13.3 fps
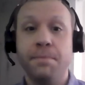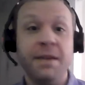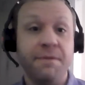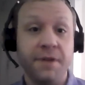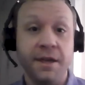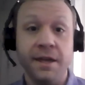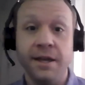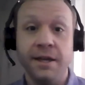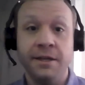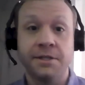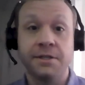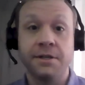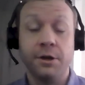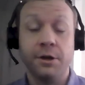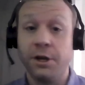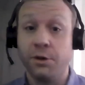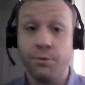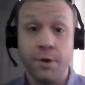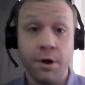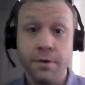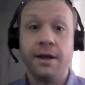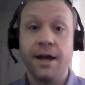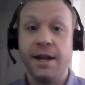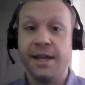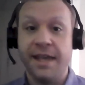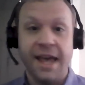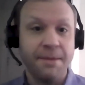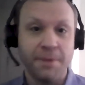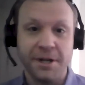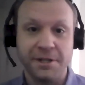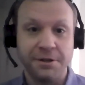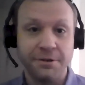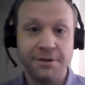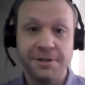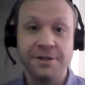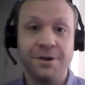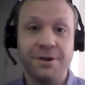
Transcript: PV is going to grow kind of gangbusters